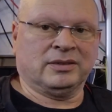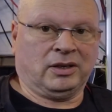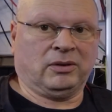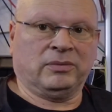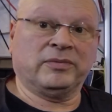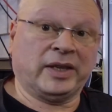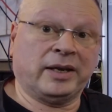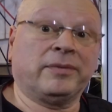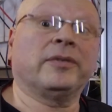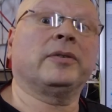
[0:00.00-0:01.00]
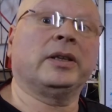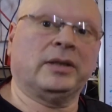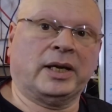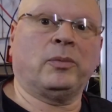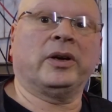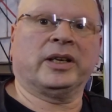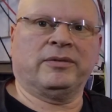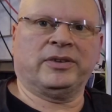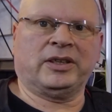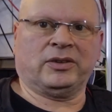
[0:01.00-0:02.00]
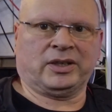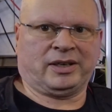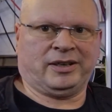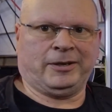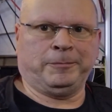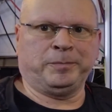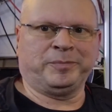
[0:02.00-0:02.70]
No, they're working for the other guy.